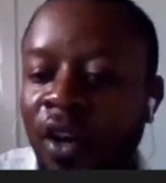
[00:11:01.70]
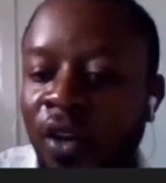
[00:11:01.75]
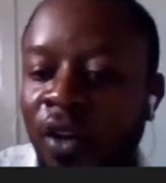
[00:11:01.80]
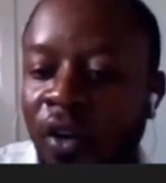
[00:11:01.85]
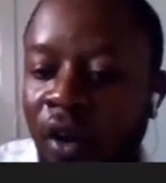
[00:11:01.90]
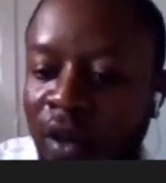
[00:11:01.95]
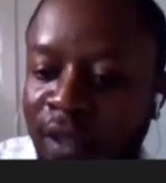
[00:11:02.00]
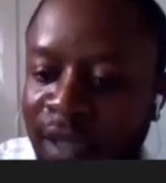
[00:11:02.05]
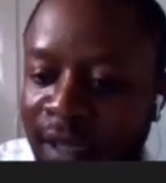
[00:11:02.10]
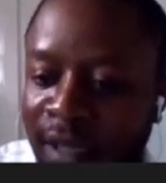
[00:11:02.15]

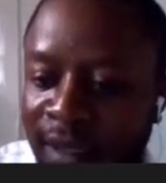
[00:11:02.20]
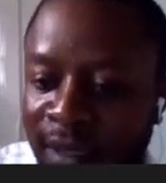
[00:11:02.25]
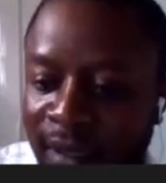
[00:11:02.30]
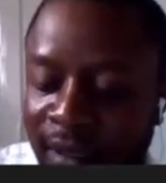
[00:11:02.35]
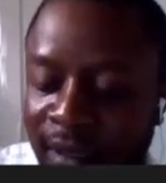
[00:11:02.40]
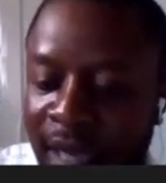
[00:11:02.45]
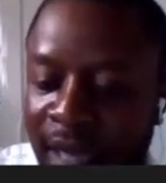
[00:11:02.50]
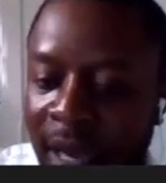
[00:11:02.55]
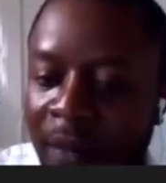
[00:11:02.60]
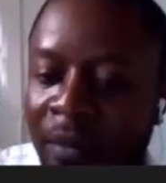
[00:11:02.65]
coordinate
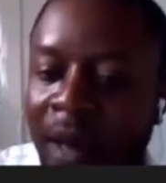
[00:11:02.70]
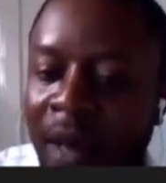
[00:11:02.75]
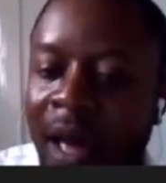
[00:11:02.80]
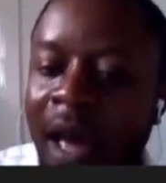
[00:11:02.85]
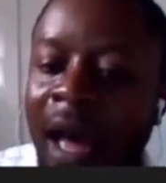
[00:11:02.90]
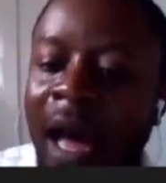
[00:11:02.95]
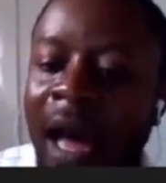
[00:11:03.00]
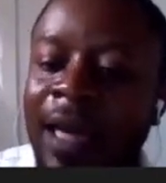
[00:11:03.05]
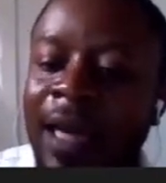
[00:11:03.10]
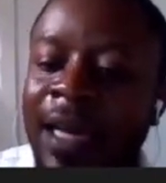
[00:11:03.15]
system
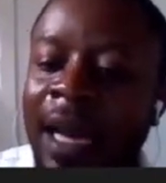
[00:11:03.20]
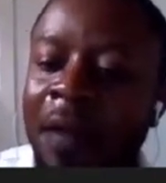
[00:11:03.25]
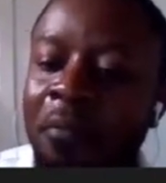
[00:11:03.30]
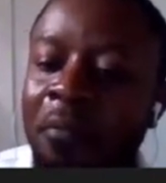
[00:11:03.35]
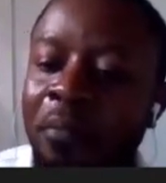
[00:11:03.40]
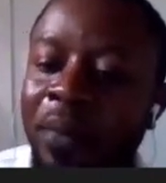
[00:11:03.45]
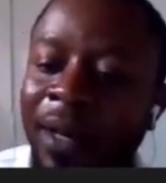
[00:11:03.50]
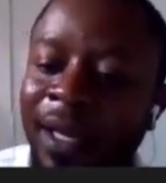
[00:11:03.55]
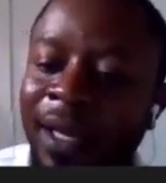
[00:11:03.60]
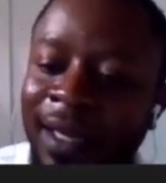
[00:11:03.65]
and
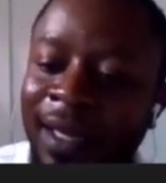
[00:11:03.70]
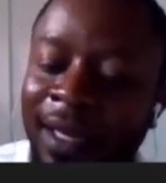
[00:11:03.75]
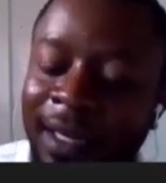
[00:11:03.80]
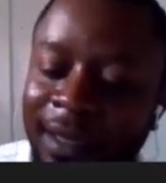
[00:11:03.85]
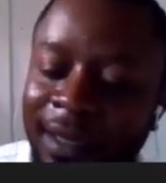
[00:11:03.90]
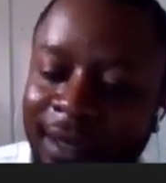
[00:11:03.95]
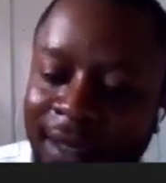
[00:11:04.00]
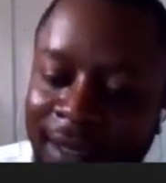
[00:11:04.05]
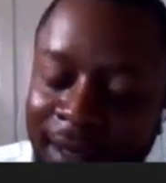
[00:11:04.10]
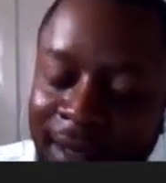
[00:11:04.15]
then bring
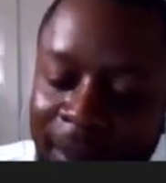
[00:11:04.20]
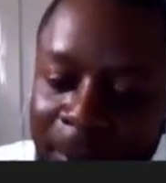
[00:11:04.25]
it